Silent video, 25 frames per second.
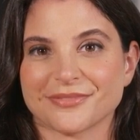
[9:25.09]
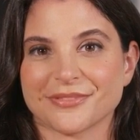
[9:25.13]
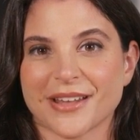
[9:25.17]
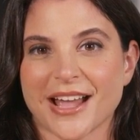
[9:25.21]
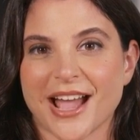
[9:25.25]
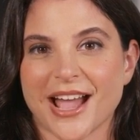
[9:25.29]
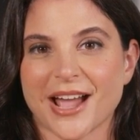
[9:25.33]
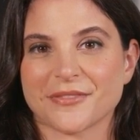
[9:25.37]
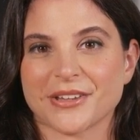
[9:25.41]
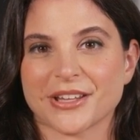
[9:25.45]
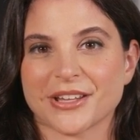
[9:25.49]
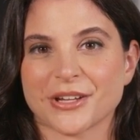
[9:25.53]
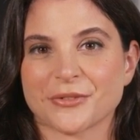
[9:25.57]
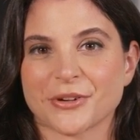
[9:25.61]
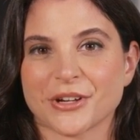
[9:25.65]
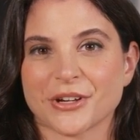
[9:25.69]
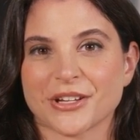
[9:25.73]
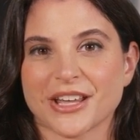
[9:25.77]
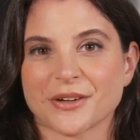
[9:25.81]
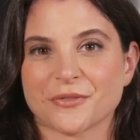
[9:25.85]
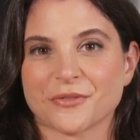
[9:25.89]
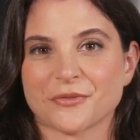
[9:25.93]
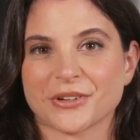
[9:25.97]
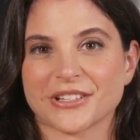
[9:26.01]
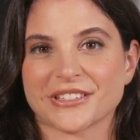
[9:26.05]
having a look
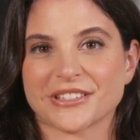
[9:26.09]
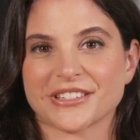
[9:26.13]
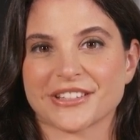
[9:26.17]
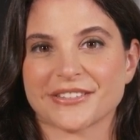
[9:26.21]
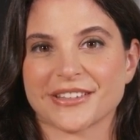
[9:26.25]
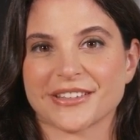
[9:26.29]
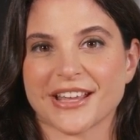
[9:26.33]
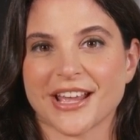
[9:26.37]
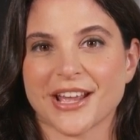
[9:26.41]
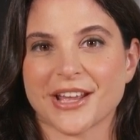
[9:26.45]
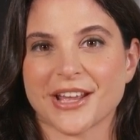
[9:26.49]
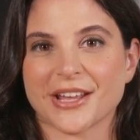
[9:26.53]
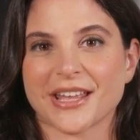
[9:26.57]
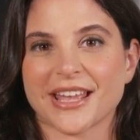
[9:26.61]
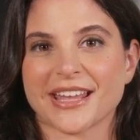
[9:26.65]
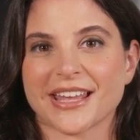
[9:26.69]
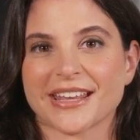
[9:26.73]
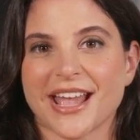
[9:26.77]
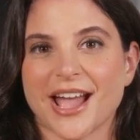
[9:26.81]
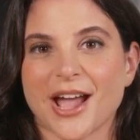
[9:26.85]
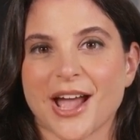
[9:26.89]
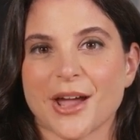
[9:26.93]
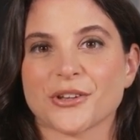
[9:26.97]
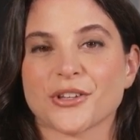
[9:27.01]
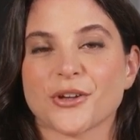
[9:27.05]
at risk there and
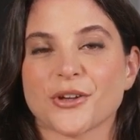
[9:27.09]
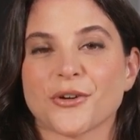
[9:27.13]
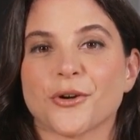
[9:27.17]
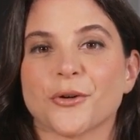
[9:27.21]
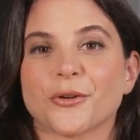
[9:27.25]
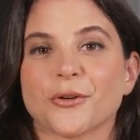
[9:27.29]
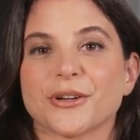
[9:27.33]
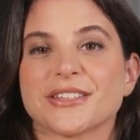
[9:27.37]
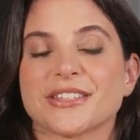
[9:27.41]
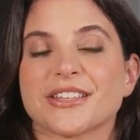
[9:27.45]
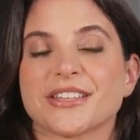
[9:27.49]
how you're going